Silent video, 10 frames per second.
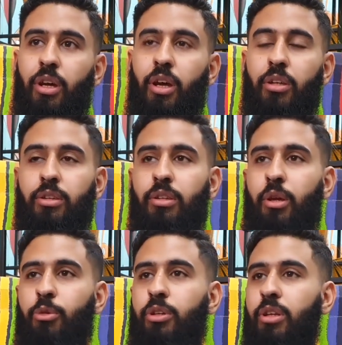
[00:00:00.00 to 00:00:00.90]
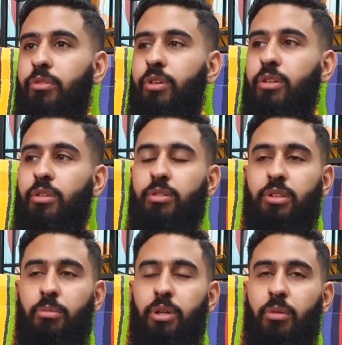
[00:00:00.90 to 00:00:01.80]
And they would even,
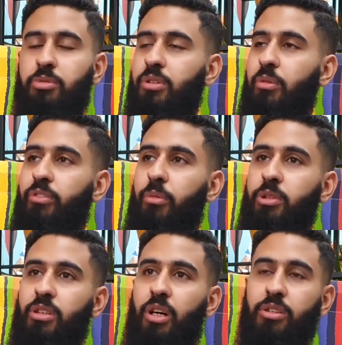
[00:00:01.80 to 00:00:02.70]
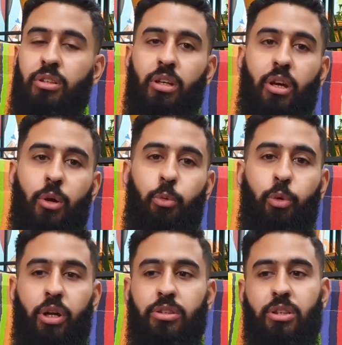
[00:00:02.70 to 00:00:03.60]
sometimes some families ask,
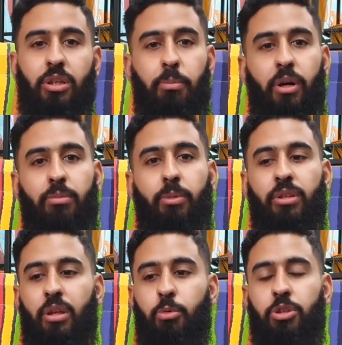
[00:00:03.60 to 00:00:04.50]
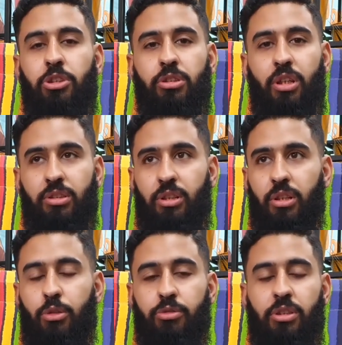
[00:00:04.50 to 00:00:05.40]
where is this apartment, in which
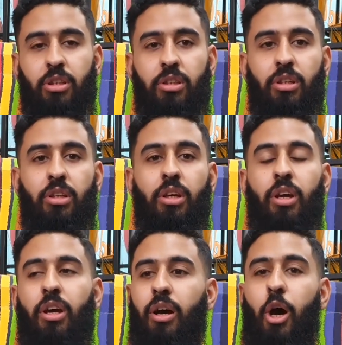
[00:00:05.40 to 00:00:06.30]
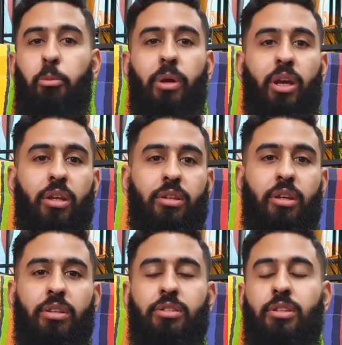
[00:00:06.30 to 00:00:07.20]
district of the city, how big it
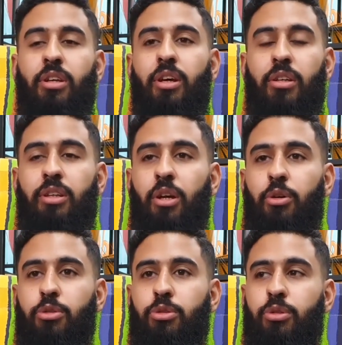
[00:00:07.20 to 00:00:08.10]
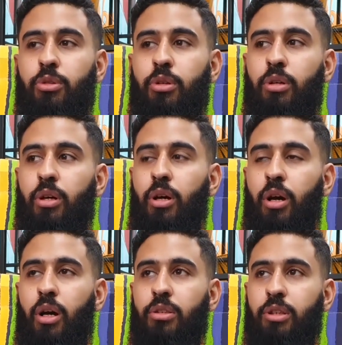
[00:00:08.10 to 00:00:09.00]
is. They're also
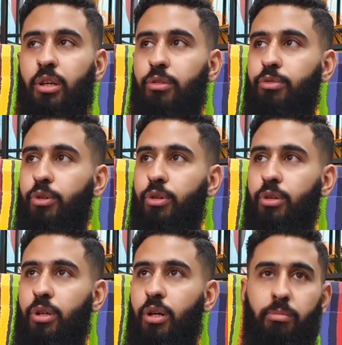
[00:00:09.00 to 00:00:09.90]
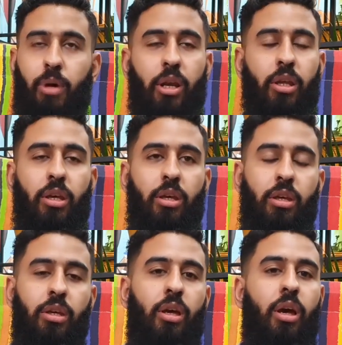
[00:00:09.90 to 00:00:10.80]
asking for
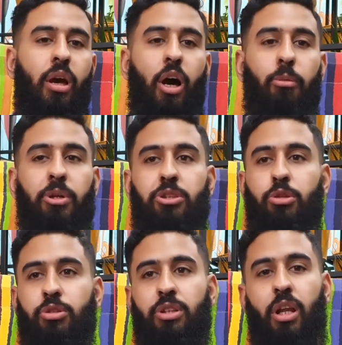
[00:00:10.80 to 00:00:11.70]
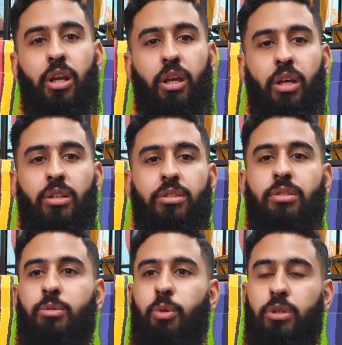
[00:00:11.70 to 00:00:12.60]
money, how much your salary is,
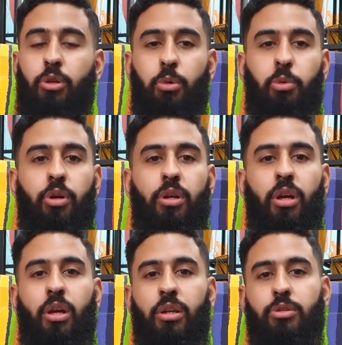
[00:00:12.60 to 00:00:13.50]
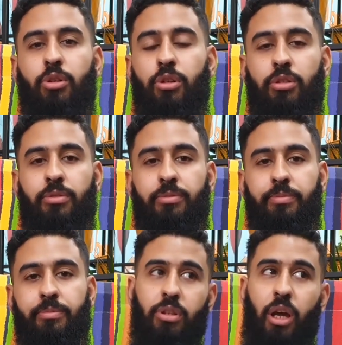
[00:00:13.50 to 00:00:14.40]
what you are working, and so
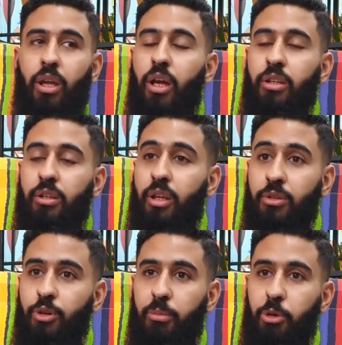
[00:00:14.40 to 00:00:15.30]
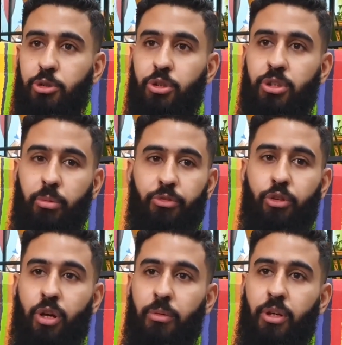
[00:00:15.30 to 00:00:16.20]
on. I did not know about Georgia before
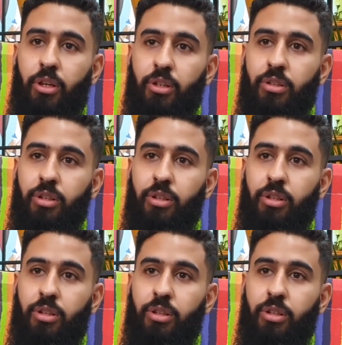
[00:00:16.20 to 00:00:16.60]
coming here.